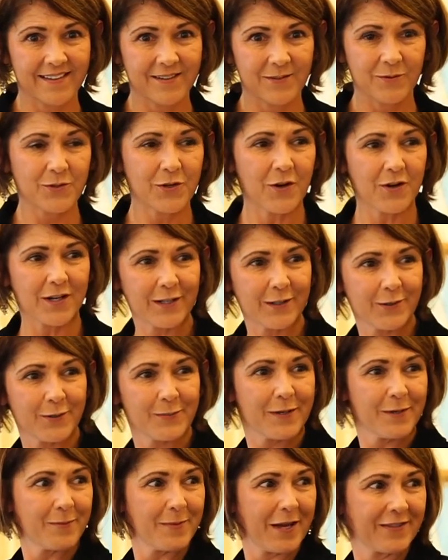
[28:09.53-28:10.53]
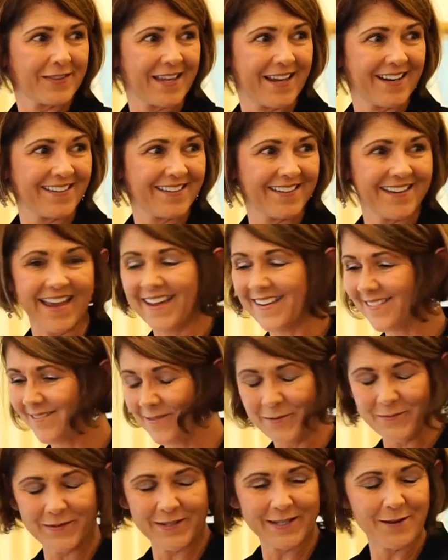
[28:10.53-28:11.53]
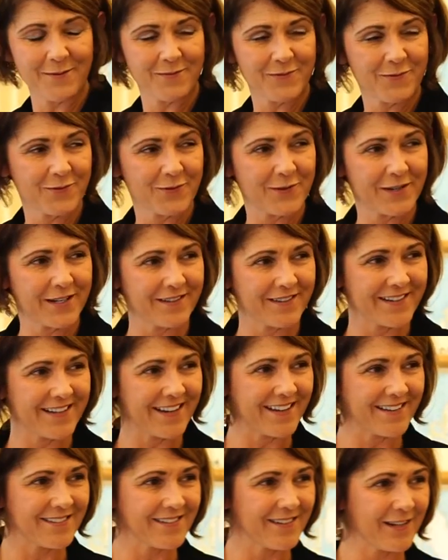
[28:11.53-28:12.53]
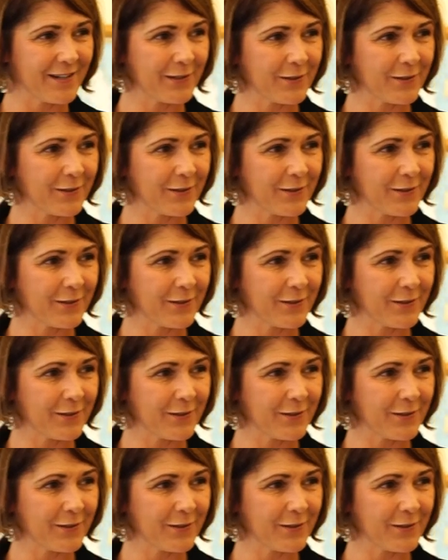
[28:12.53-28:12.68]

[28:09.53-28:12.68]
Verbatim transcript: We'll talk a little bit about that yet when we come through here yet, a